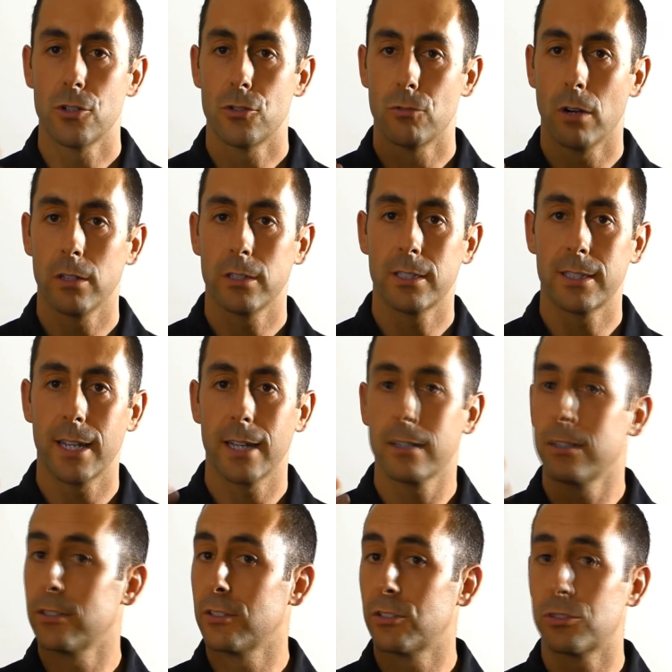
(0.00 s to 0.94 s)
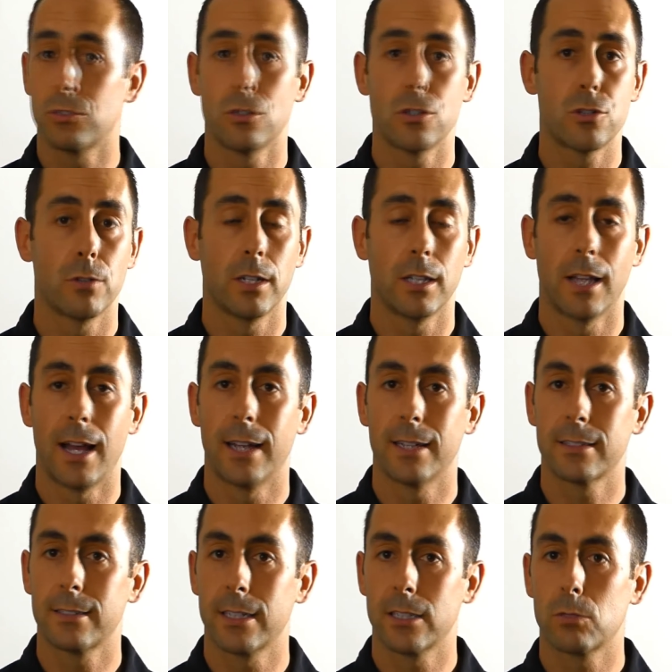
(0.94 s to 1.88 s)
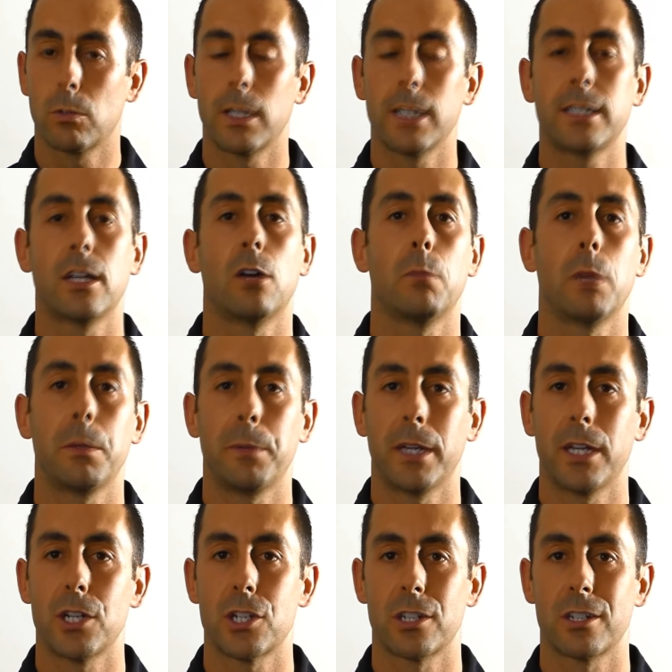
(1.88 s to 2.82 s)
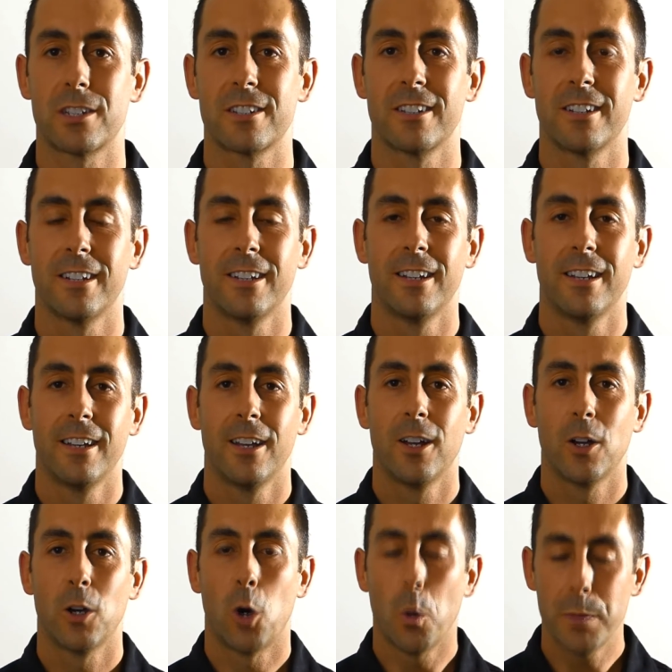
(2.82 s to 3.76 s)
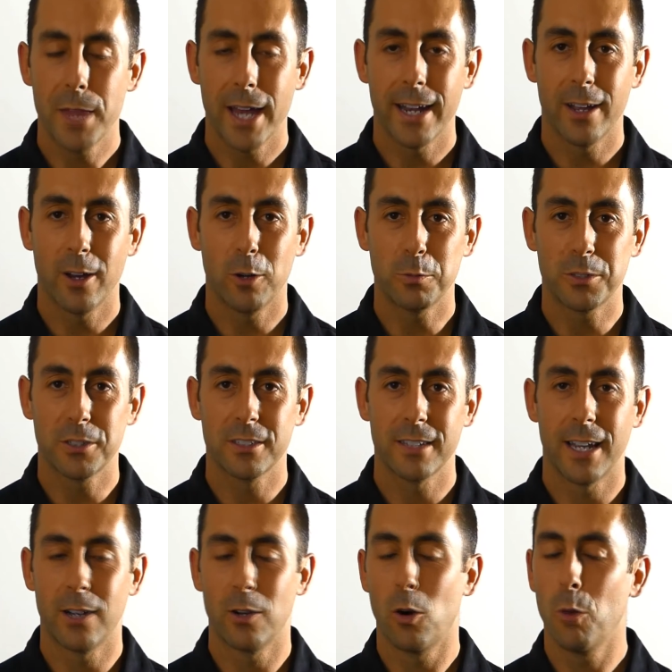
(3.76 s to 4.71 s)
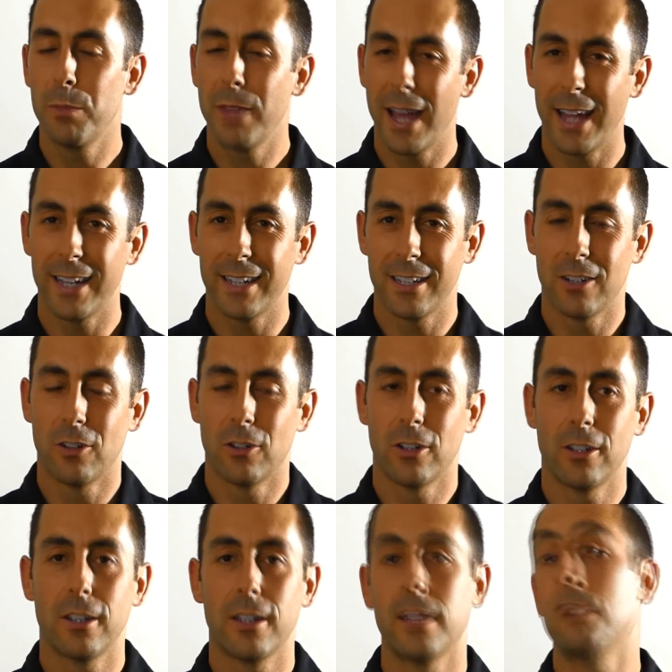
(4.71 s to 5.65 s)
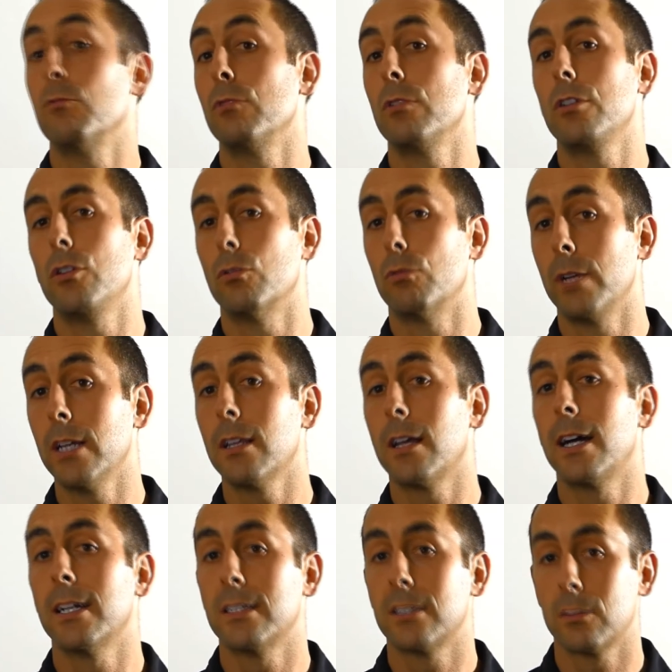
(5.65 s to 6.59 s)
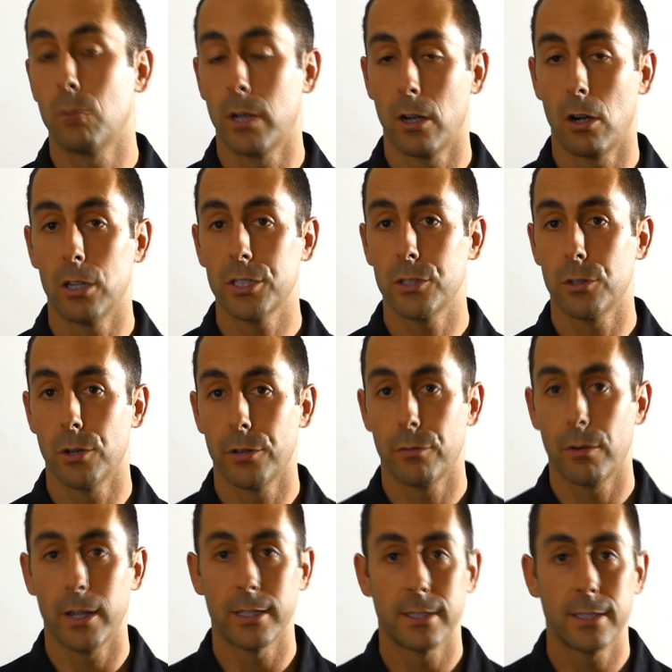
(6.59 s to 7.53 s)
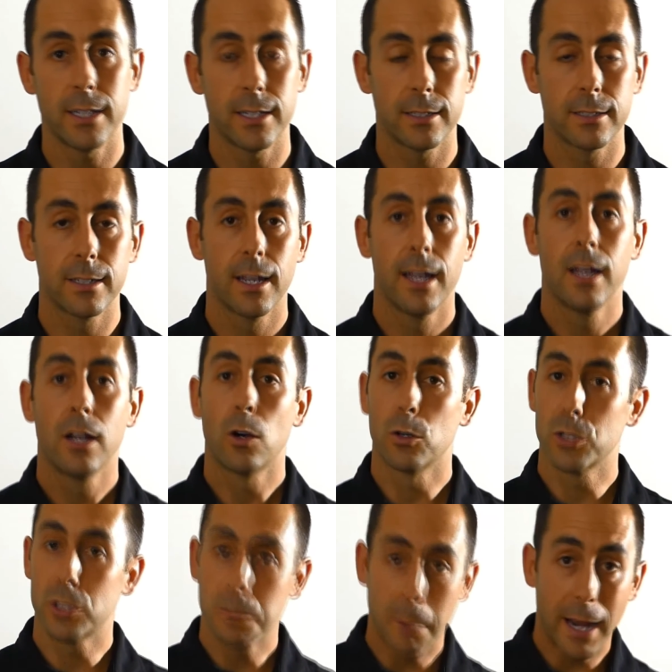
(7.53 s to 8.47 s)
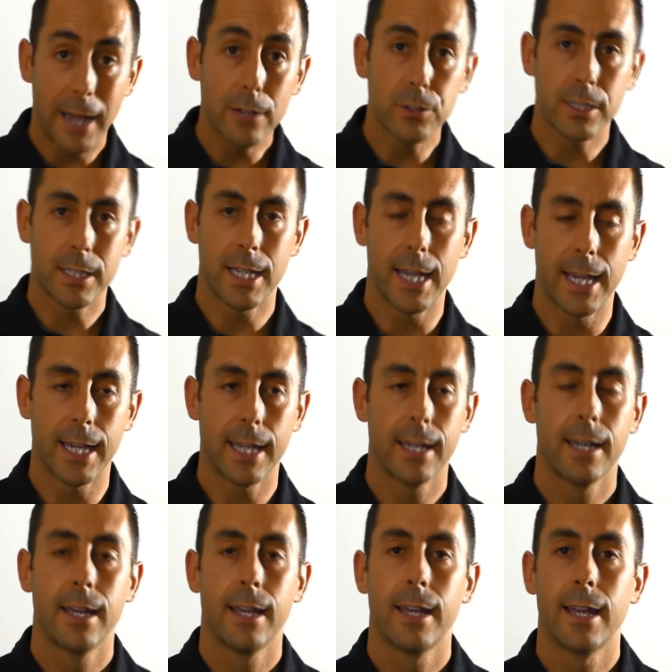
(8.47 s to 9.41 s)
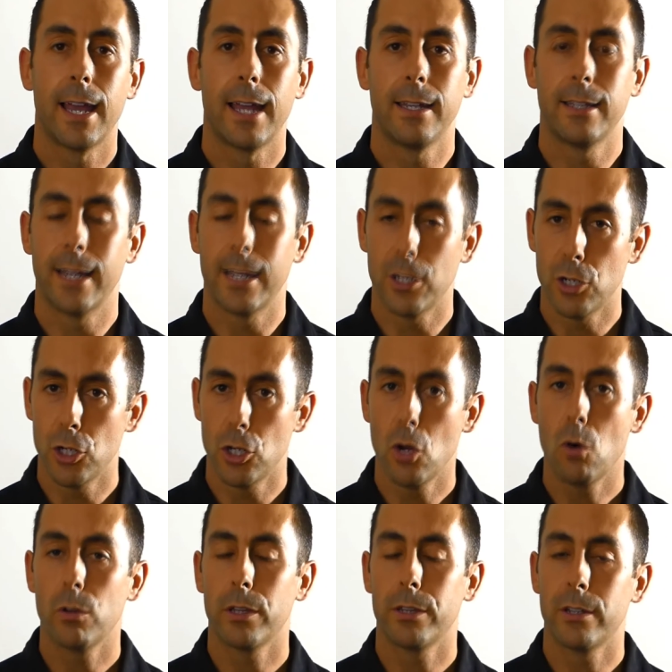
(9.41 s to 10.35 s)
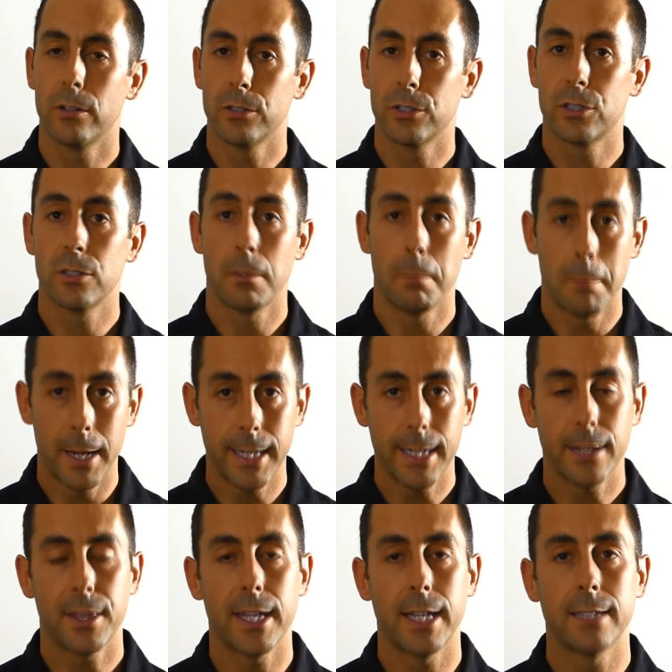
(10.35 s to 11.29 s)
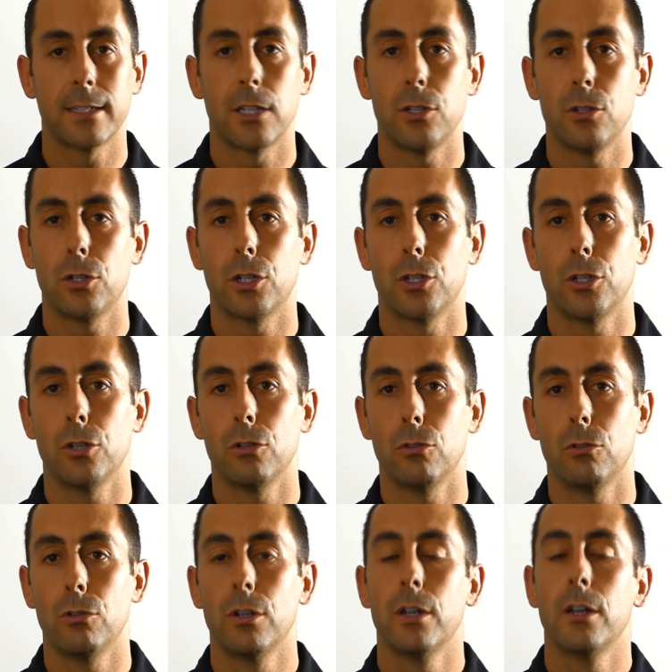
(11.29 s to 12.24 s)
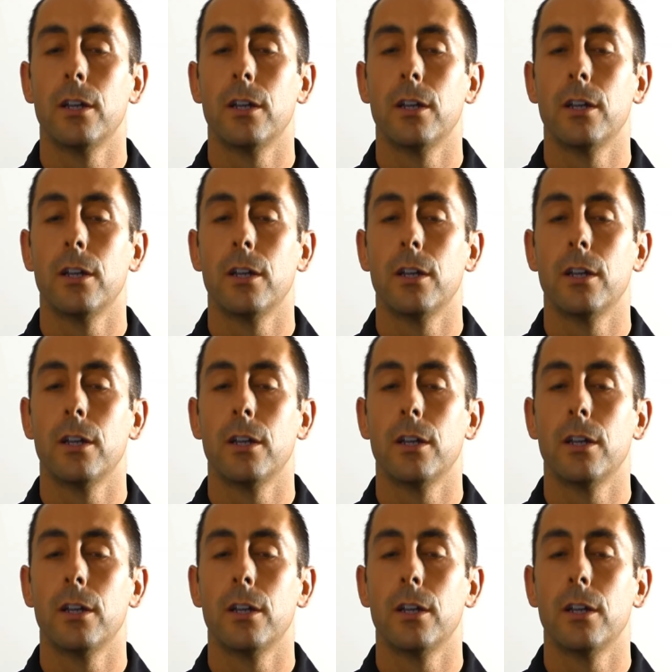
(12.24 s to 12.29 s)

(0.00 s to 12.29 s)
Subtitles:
drugs second, surgery last. That's what I tell my patients. Hope that helps, and hope that you realize what osteoarthritis is, or spinal decay, and that you know that there's many things that you can do